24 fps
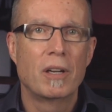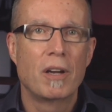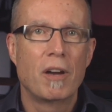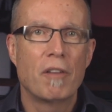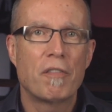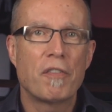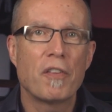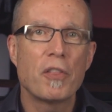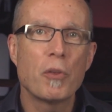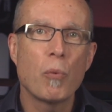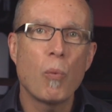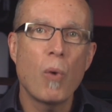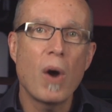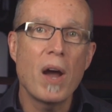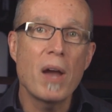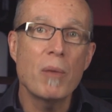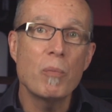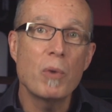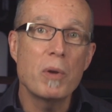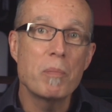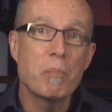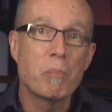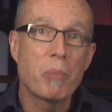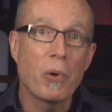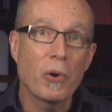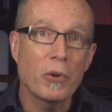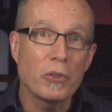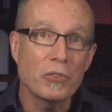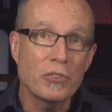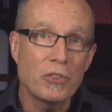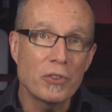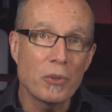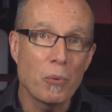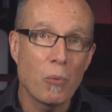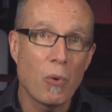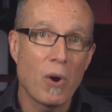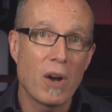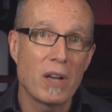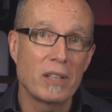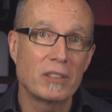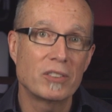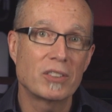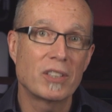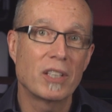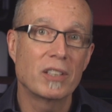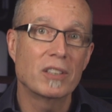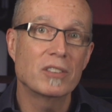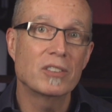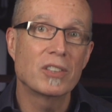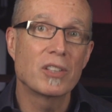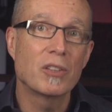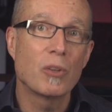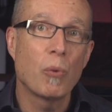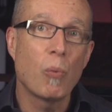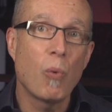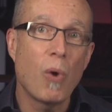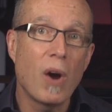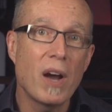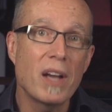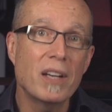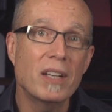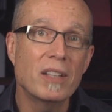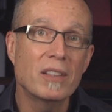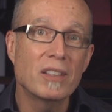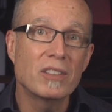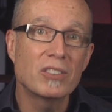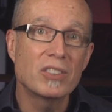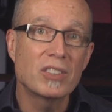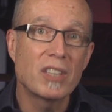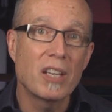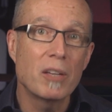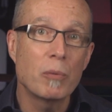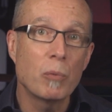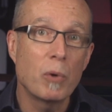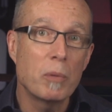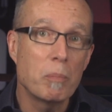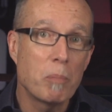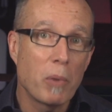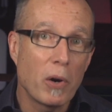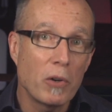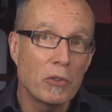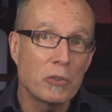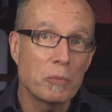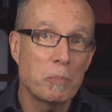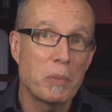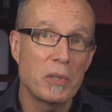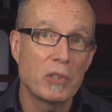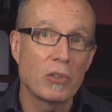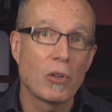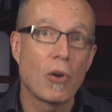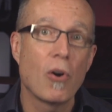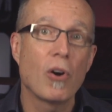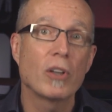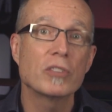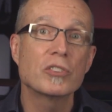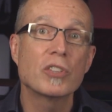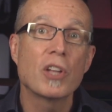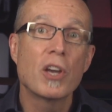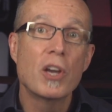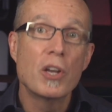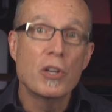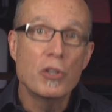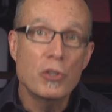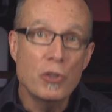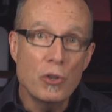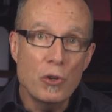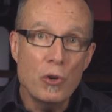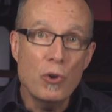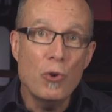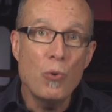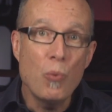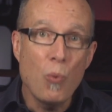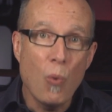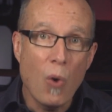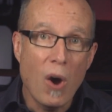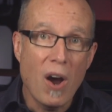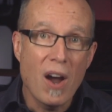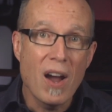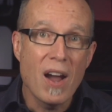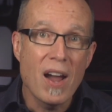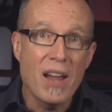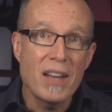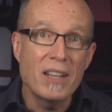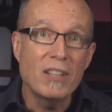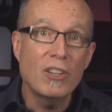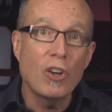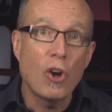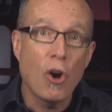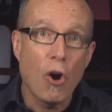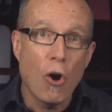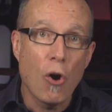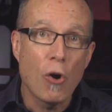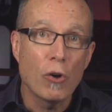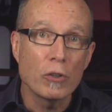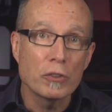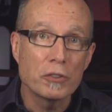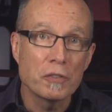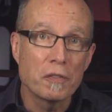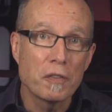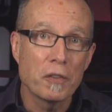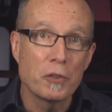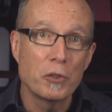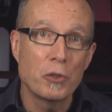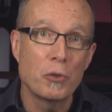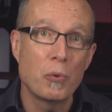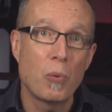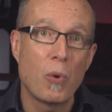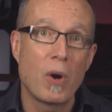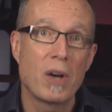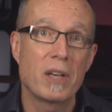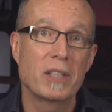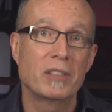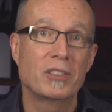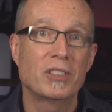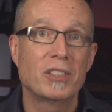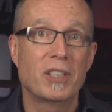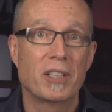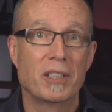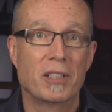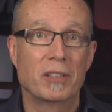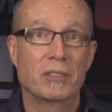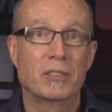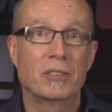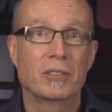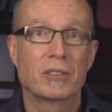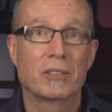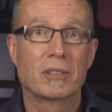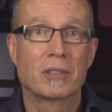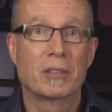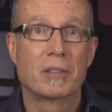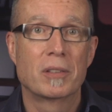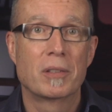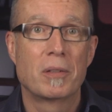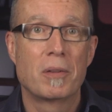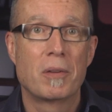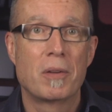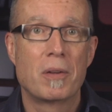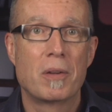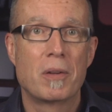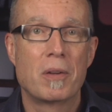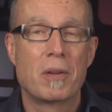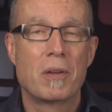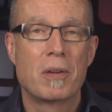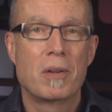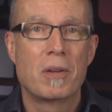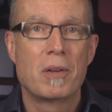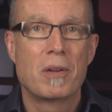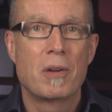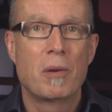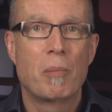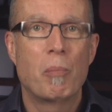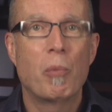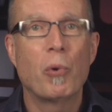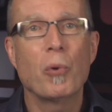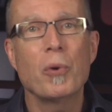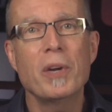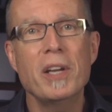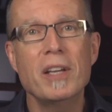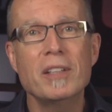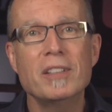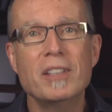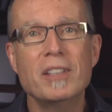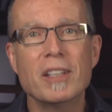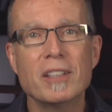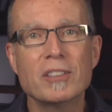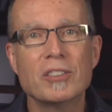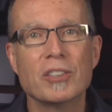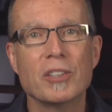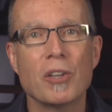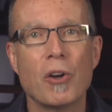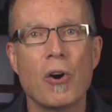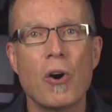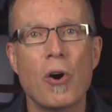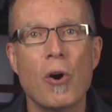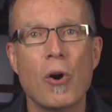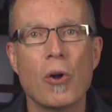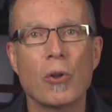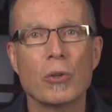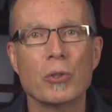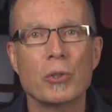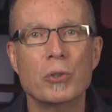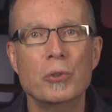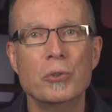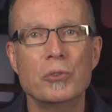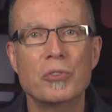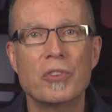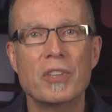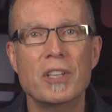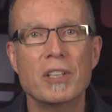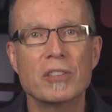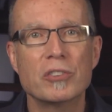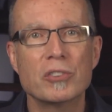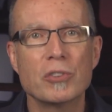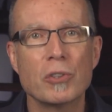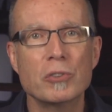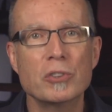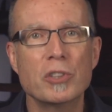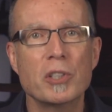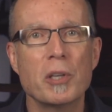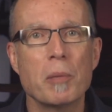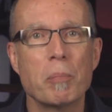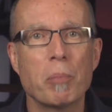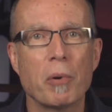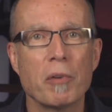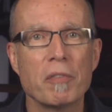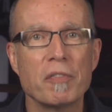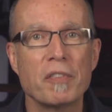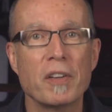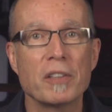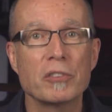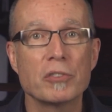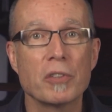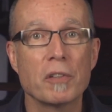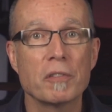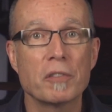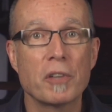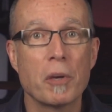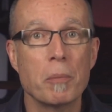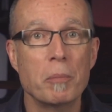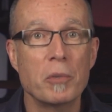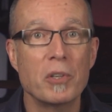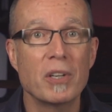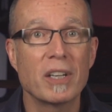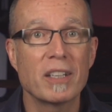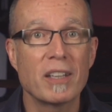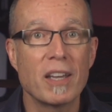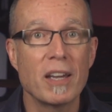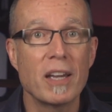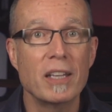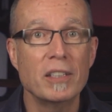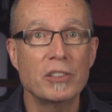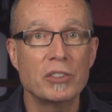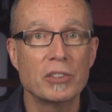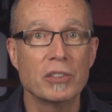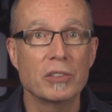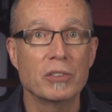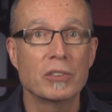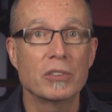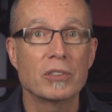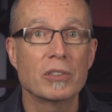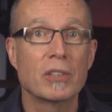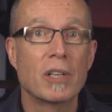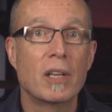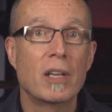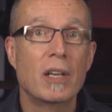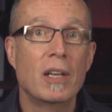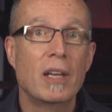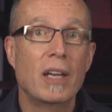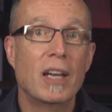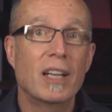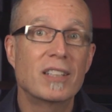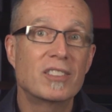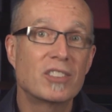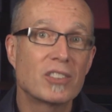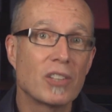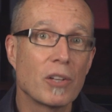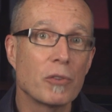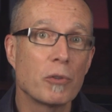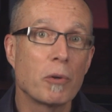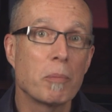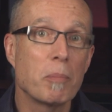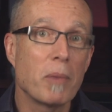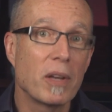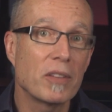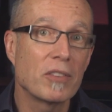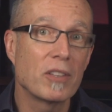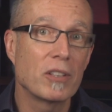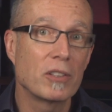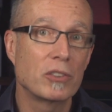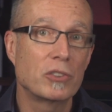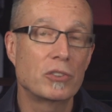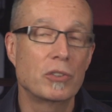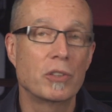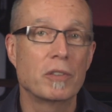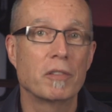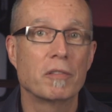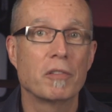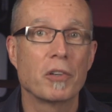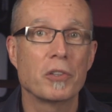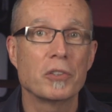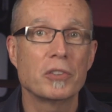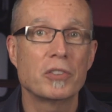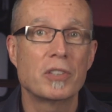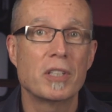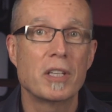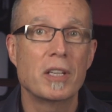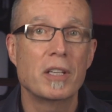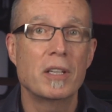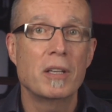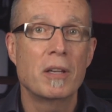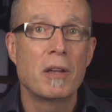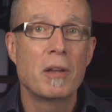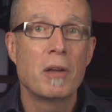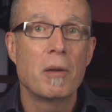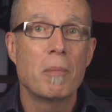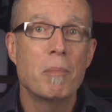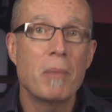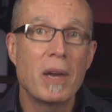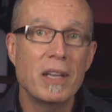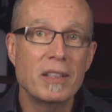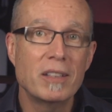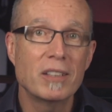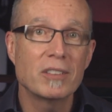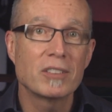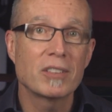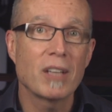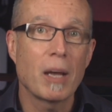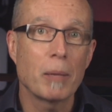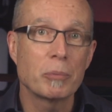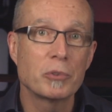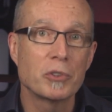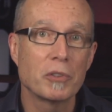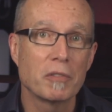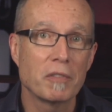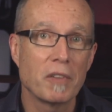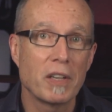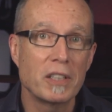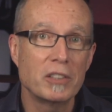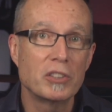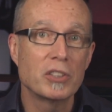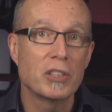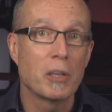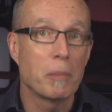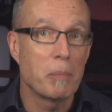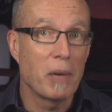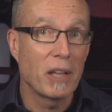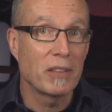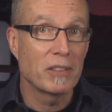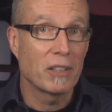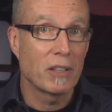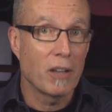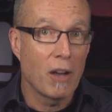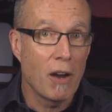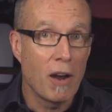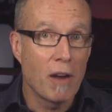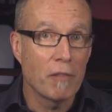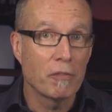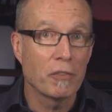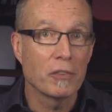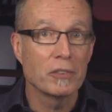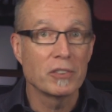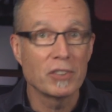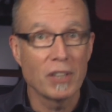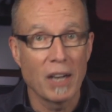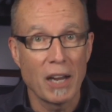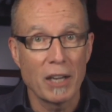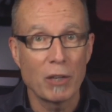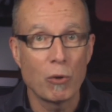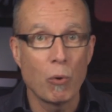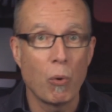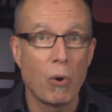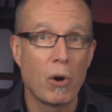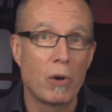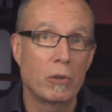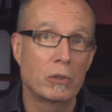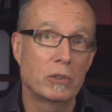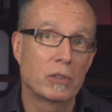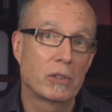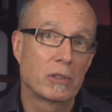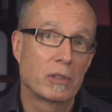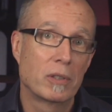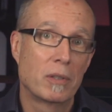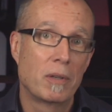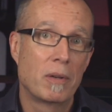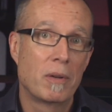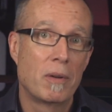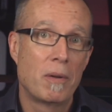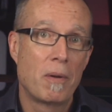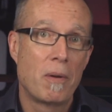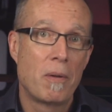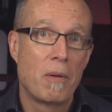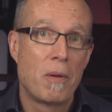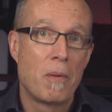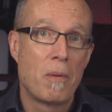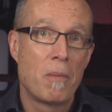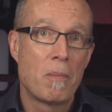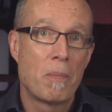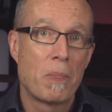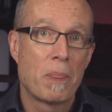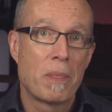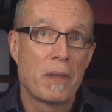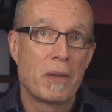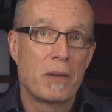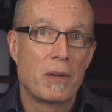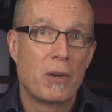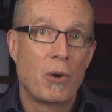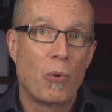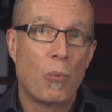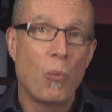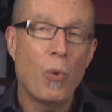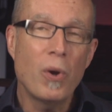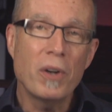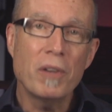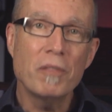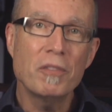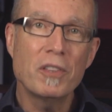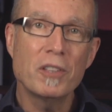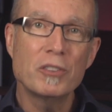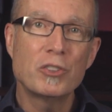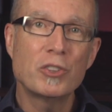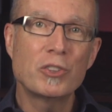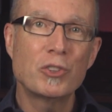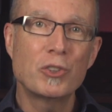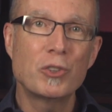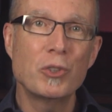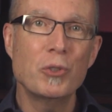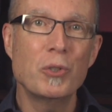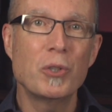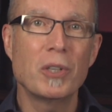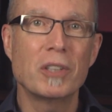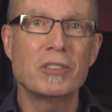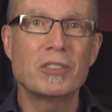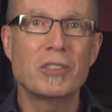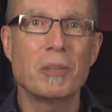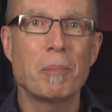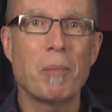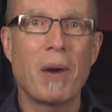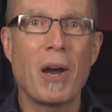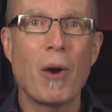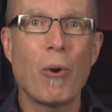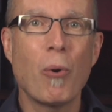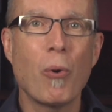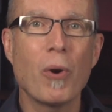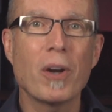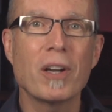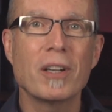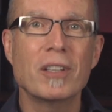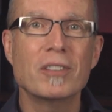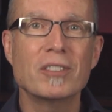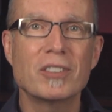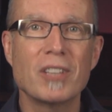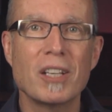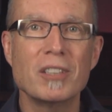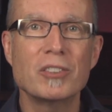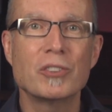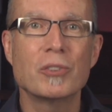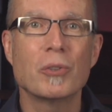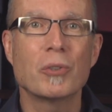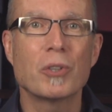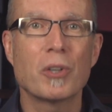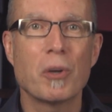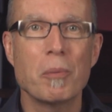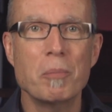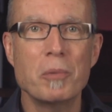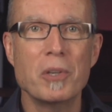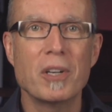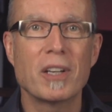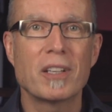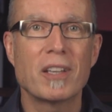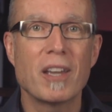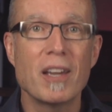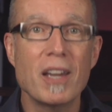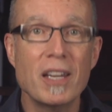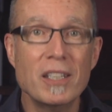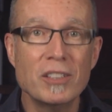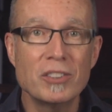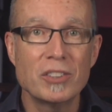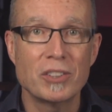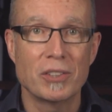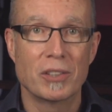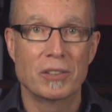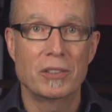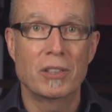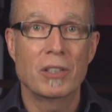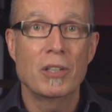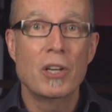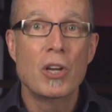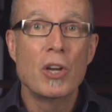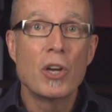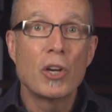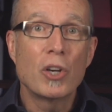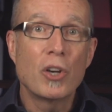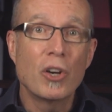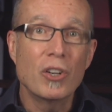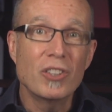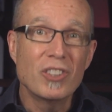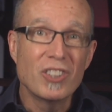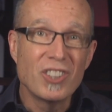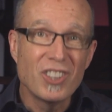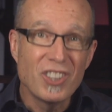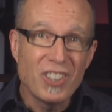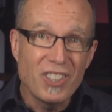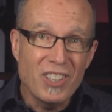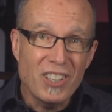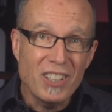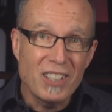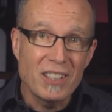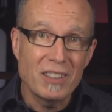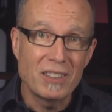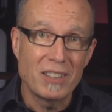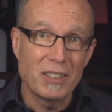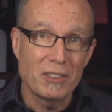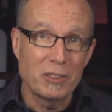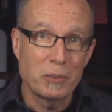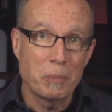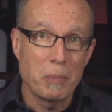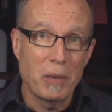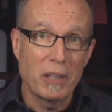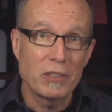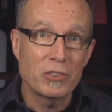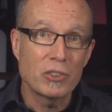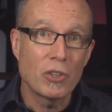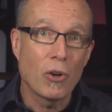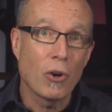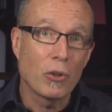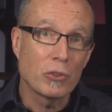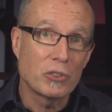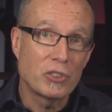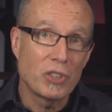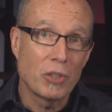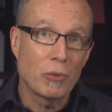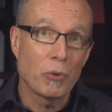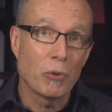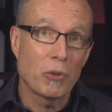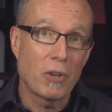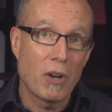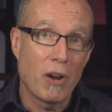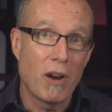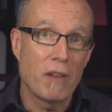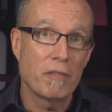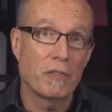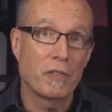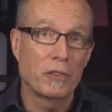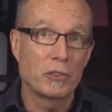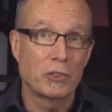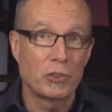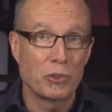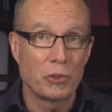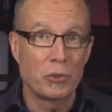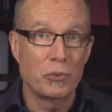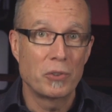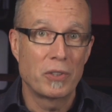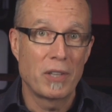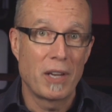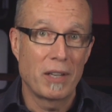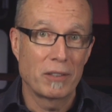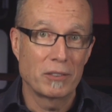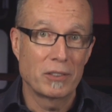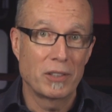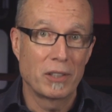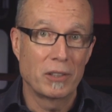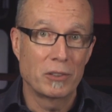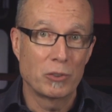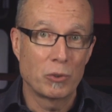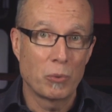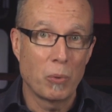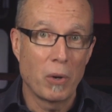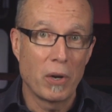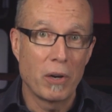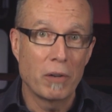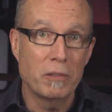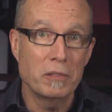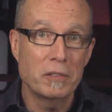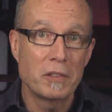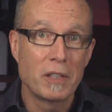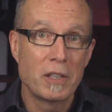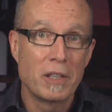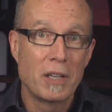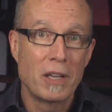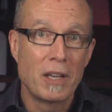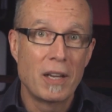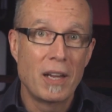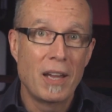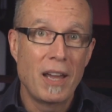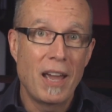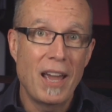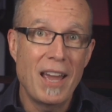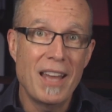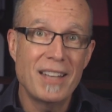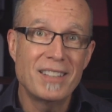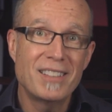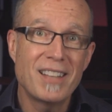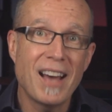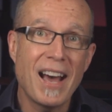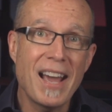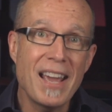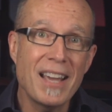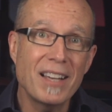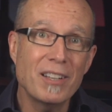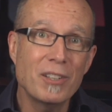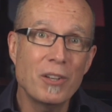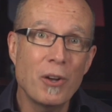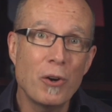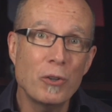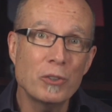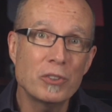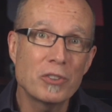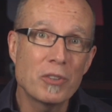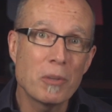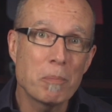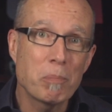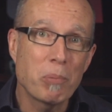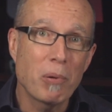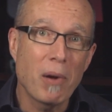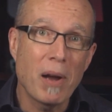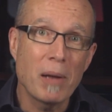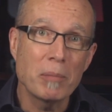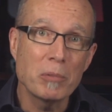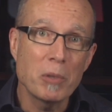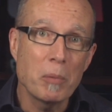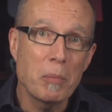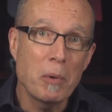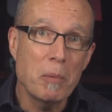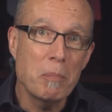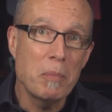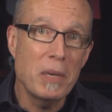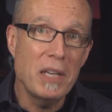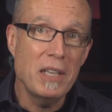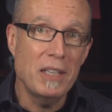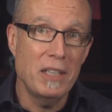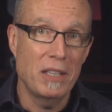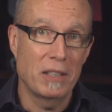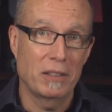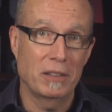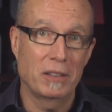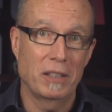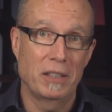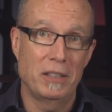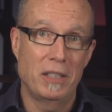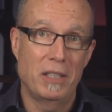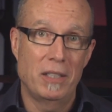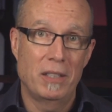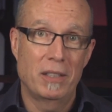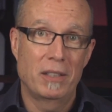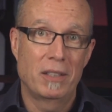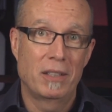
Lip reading: For the wine would burst the wineskins, and the wine and the skin would both be lost. New wine calls for new wineskins. Maria Dixon Hall, who's the Associate Professor of Communications at Southern Methodist University, made this observation about the conference, and I quote, "One of the students in my organizational communication could look at this mess called General Conference 2012 and diagnose the problem immediately.